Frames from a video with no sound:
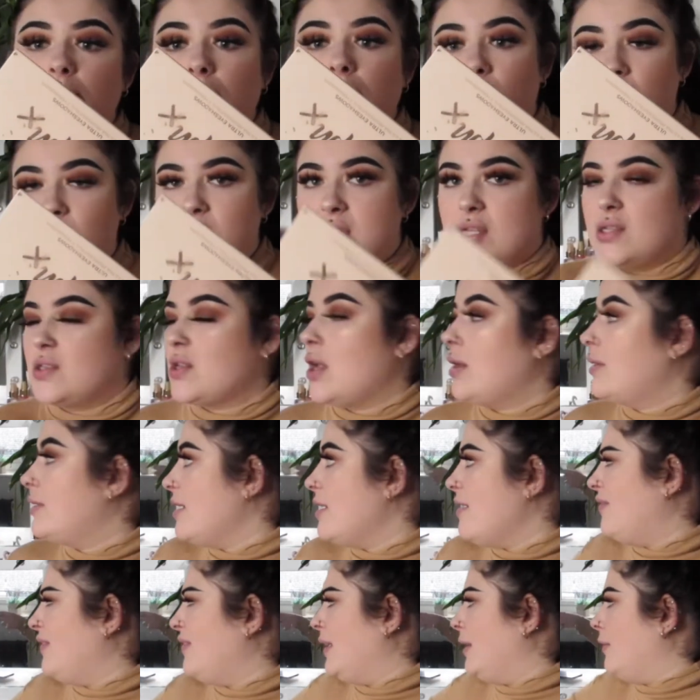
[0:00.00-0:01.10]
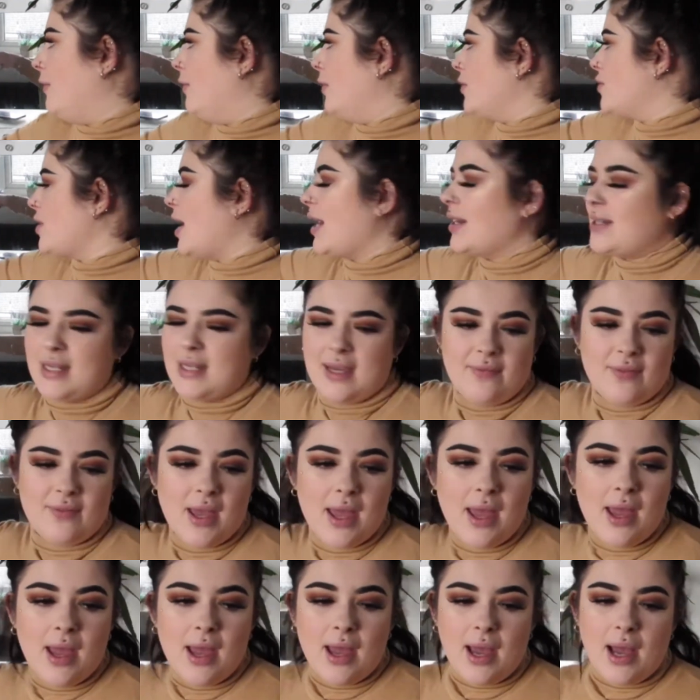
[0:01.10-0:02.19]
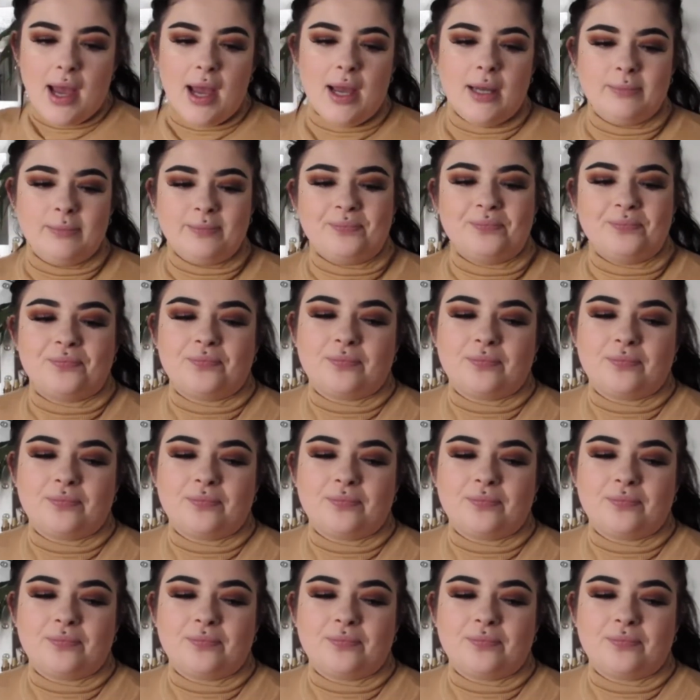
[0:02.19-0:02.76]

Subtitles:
which is definitely not attractive. I'm